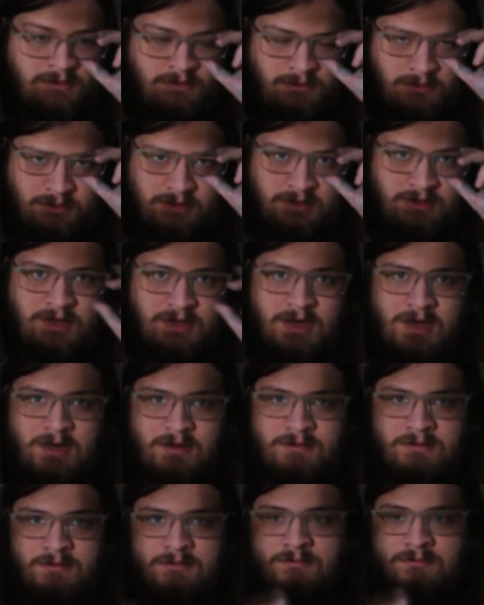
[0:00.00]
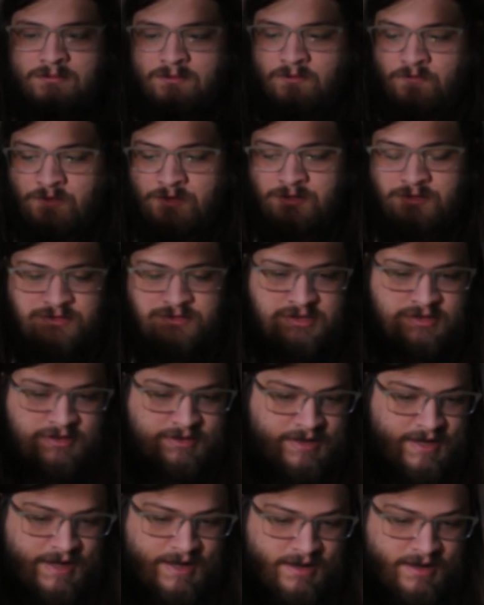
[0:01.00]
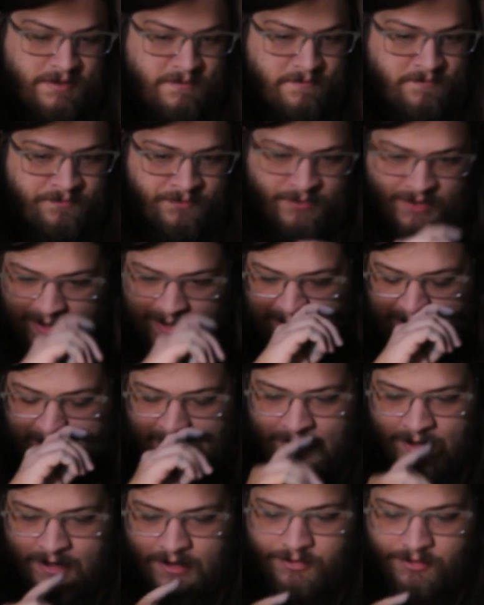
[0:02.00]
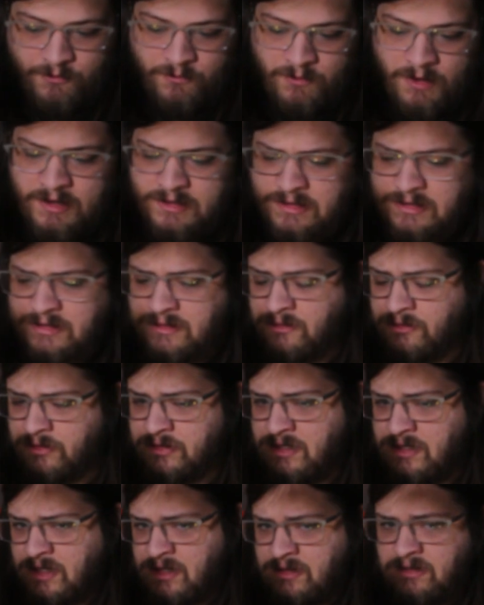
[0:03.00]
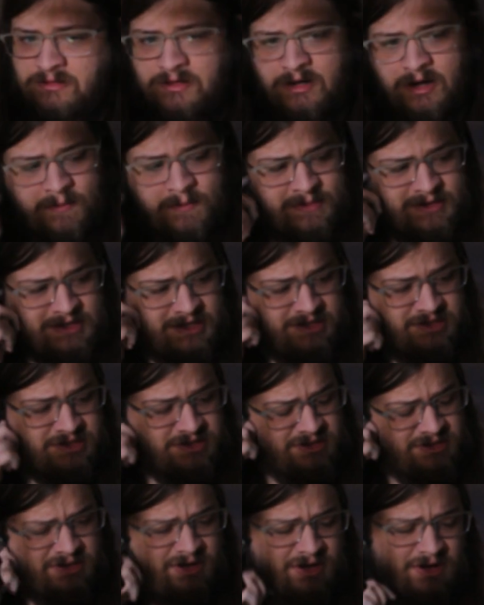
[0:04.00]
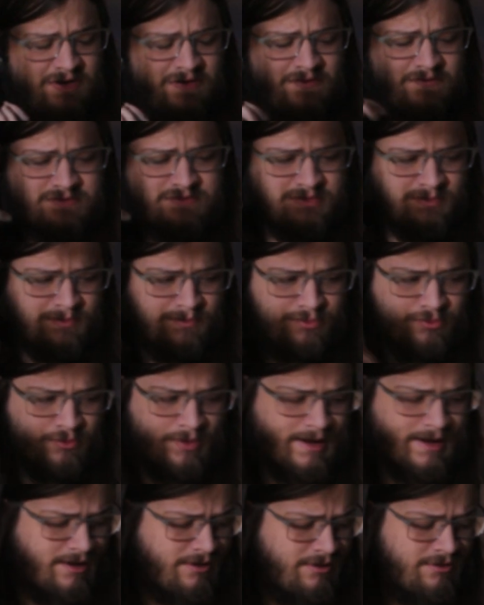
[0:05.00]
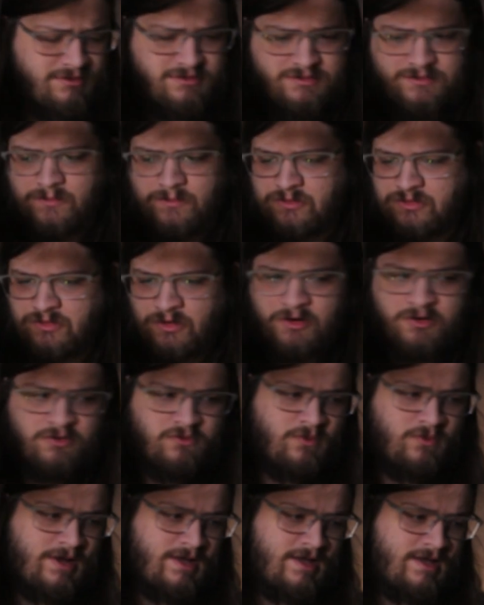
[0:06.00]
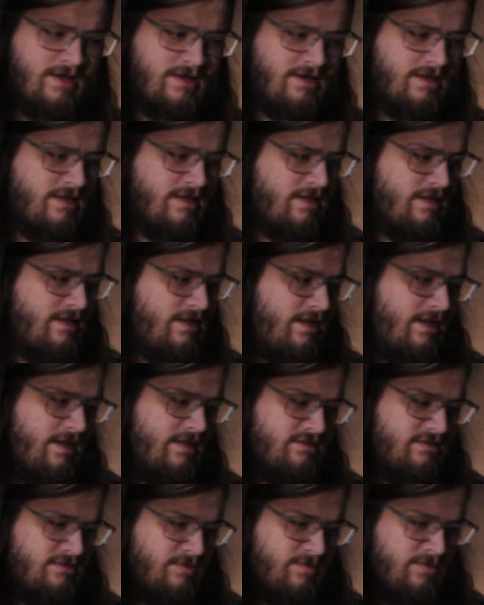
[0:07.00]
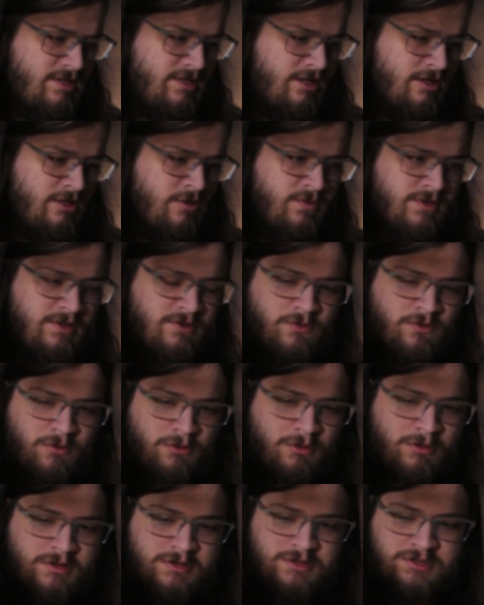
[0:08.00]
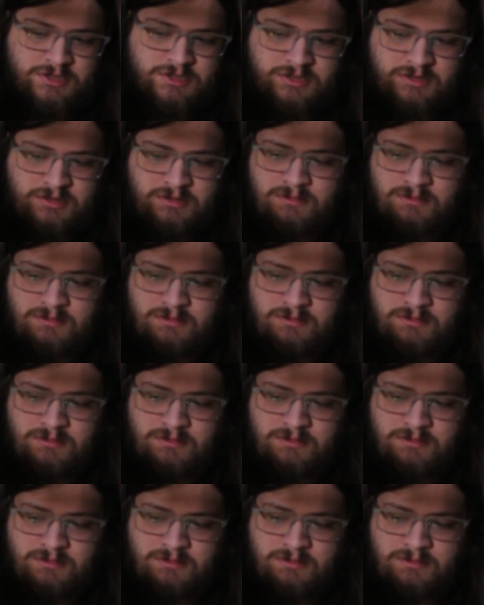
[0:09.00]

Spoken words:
Looking at the photos in the game, the rust looks like it's a combination of some brown, some dark red, and some yellowy orange.